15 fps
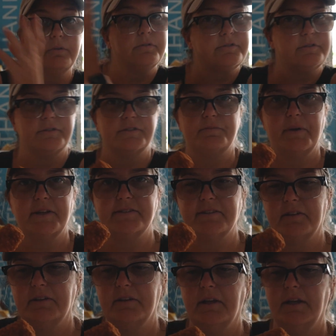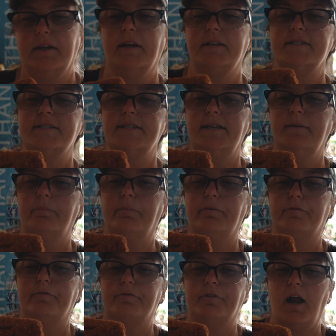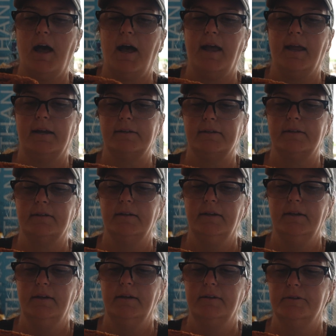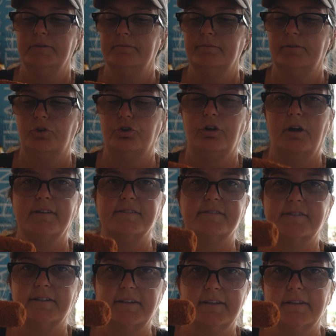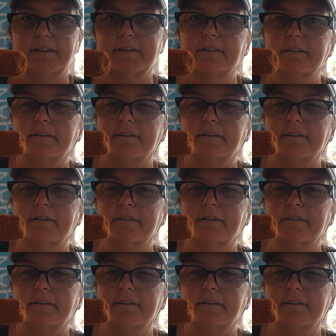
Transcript: So it's basically like a deep fried, crusted